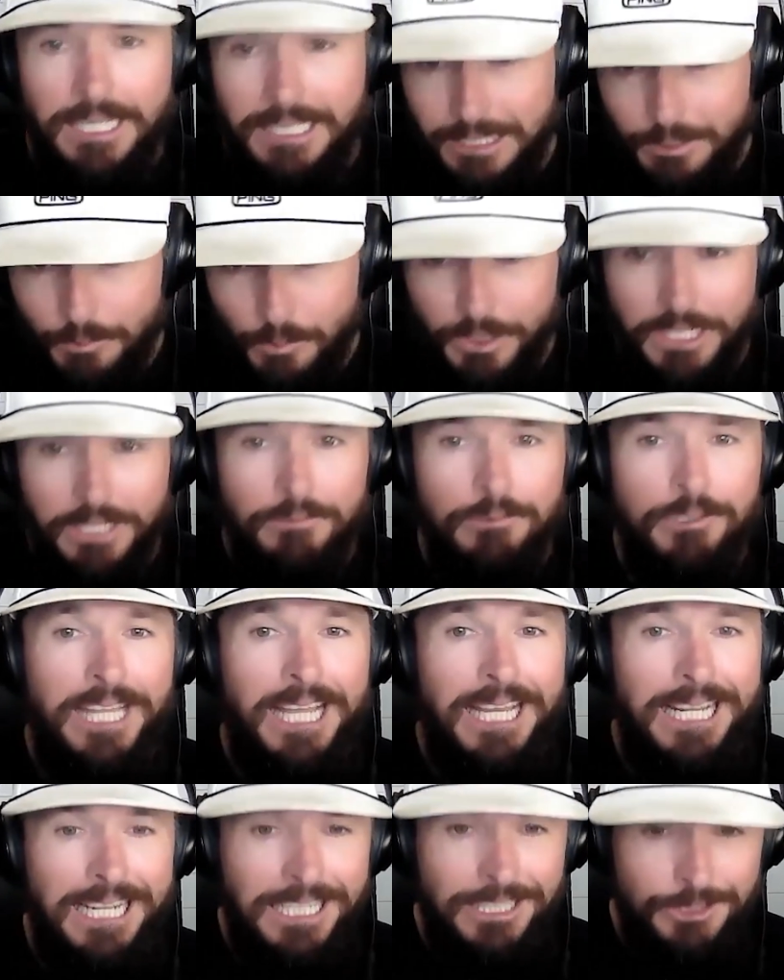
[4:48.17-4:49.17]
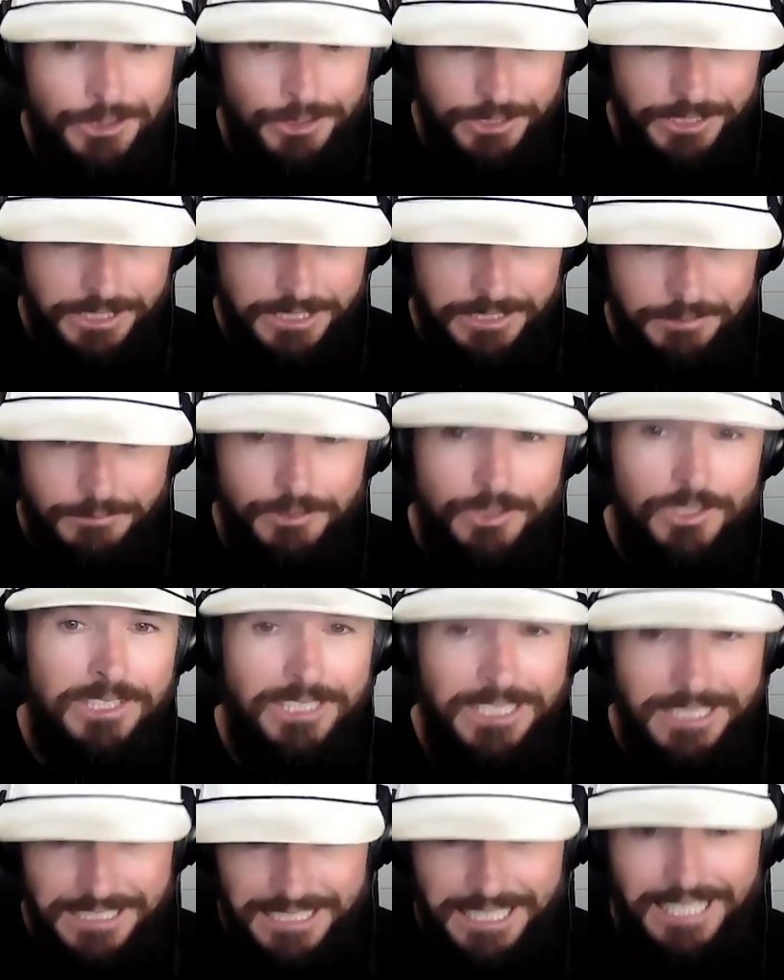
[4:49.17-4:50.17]
then whatever that answer gives,
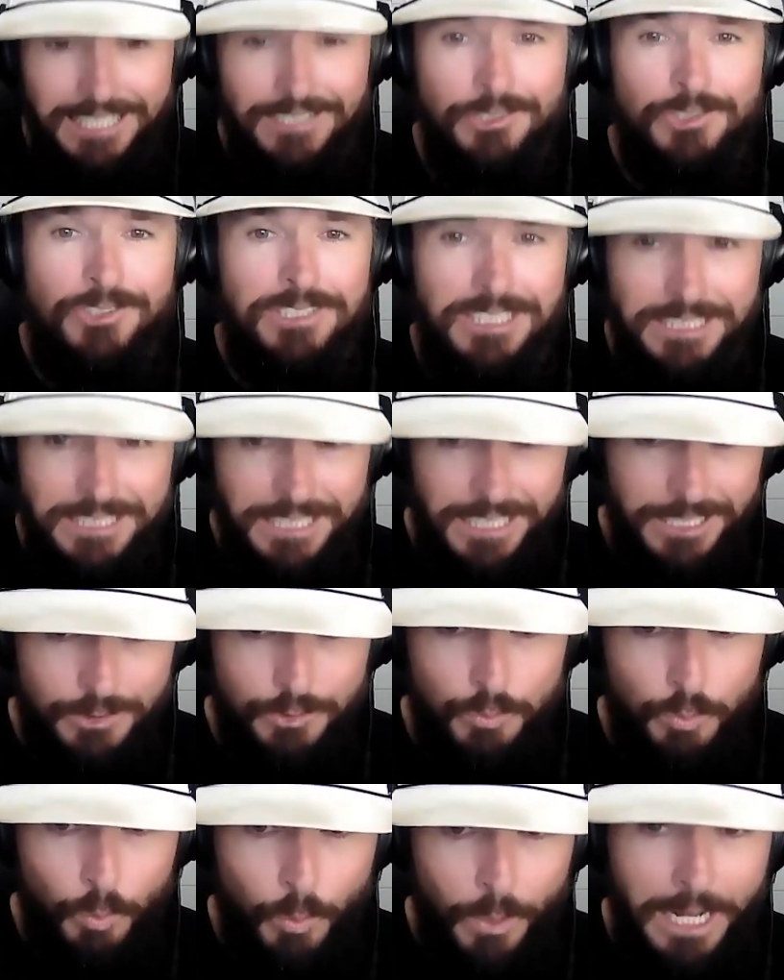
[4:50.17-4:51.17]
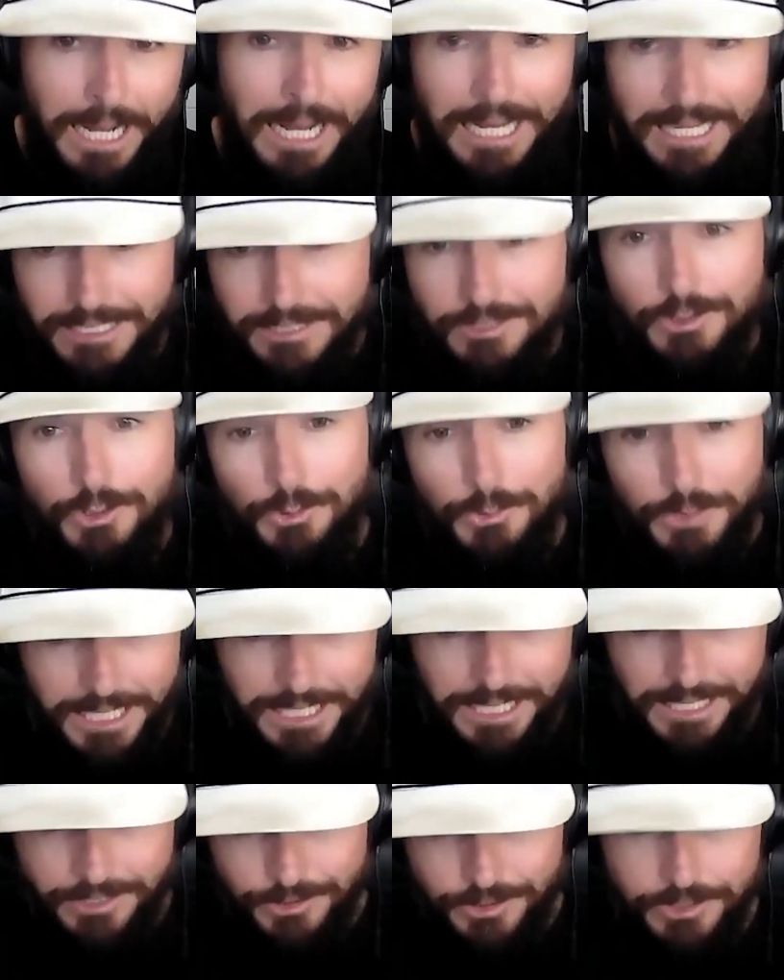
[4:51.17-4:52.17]
then ask the next why to that
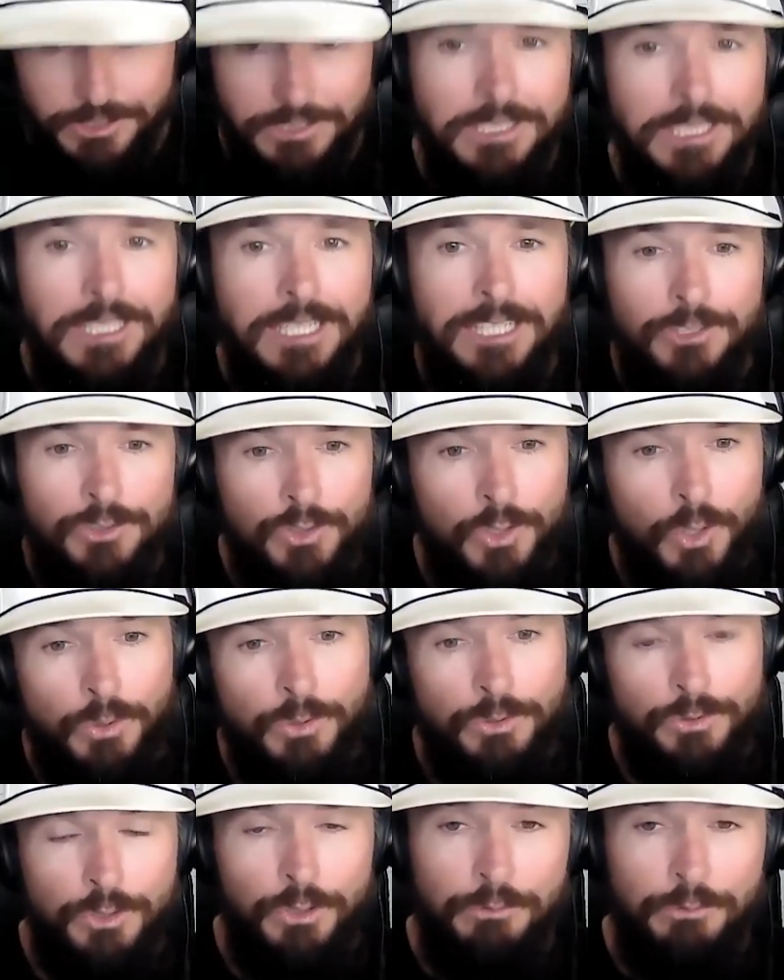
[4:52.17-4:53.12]
answer. and so on and so